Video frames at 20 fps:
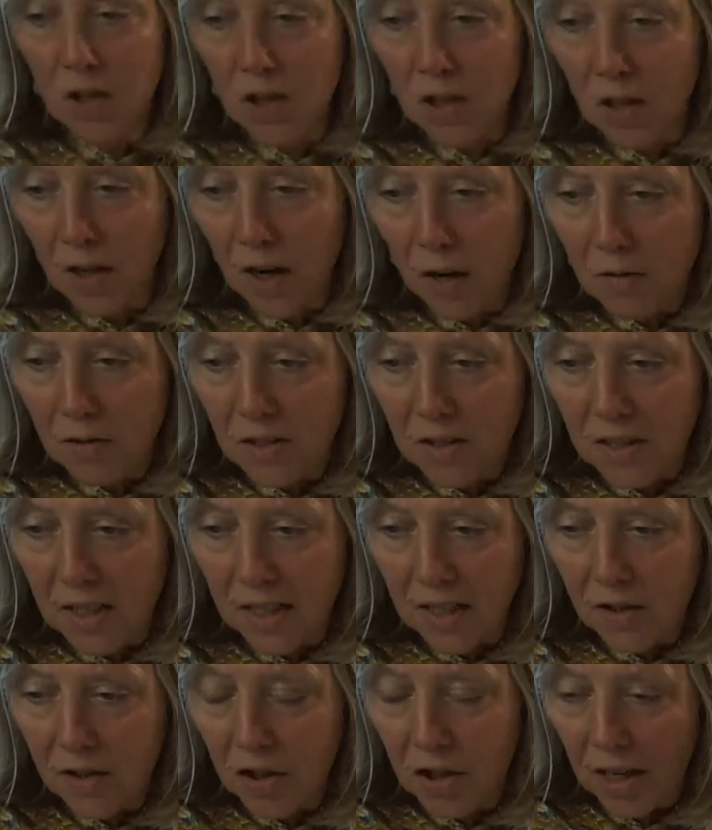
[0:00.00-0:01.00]
slow
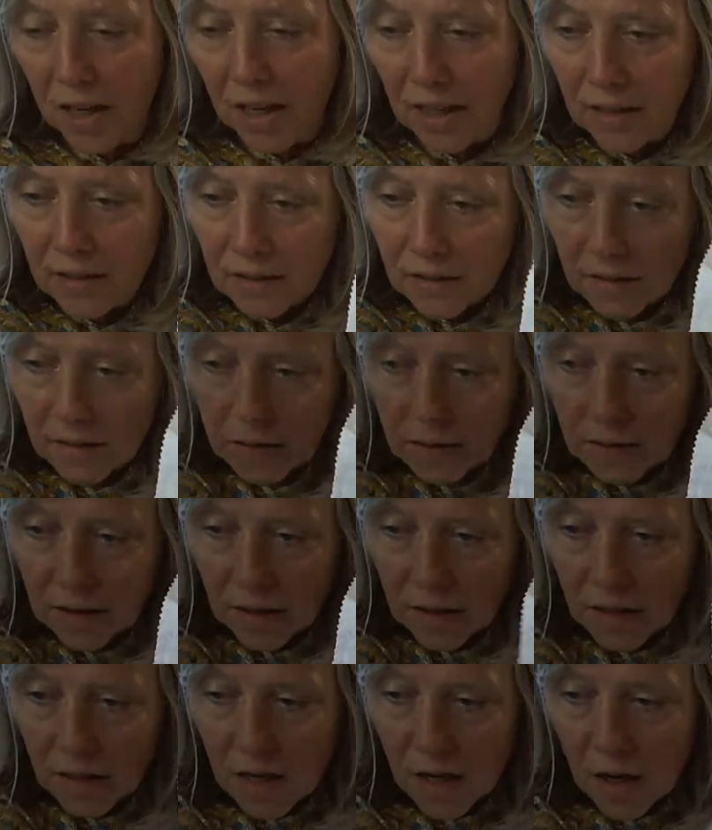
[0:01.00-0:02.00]
stitching
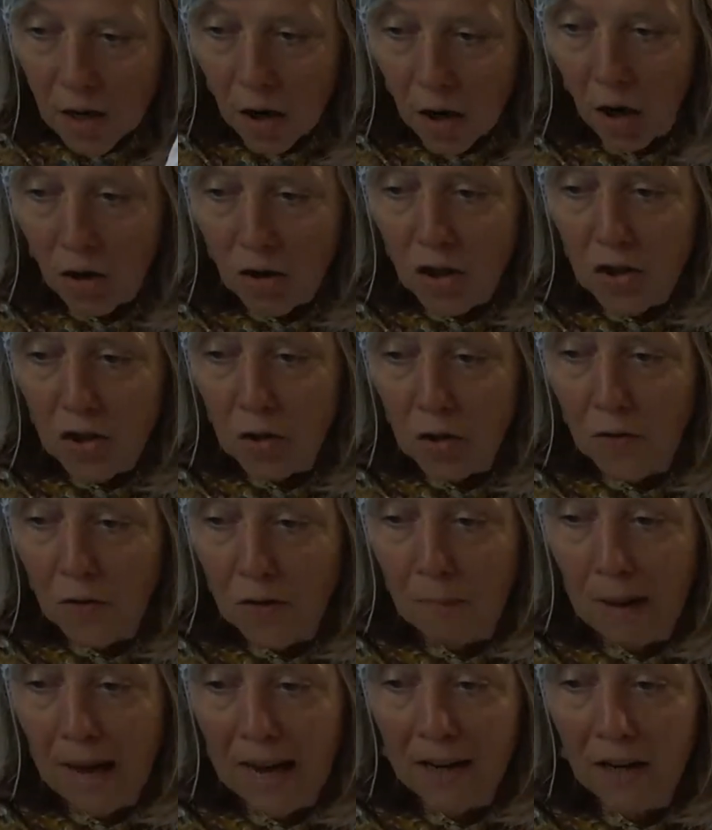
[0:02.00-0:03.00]
just on
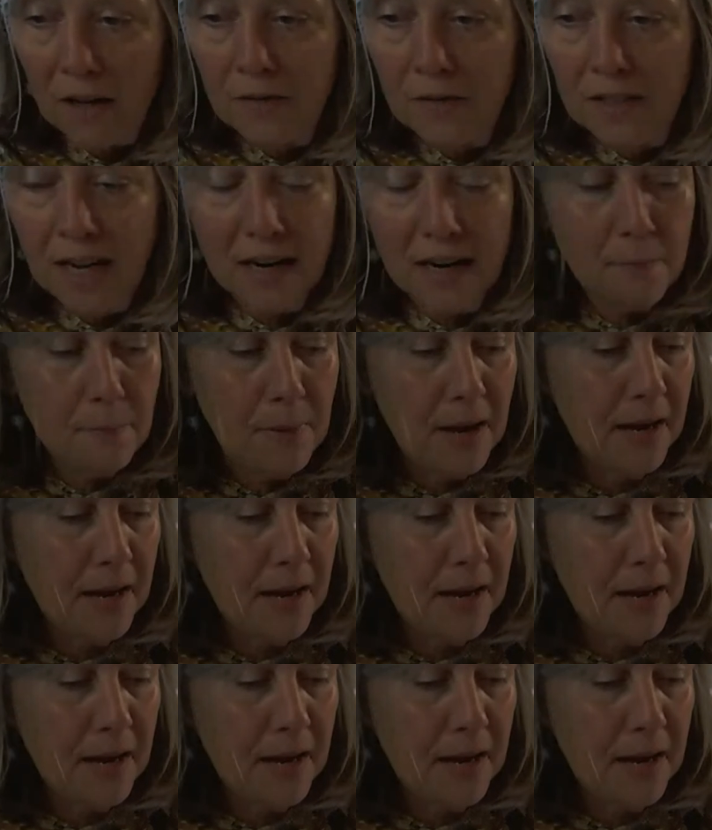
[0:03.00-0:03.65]
the back of deli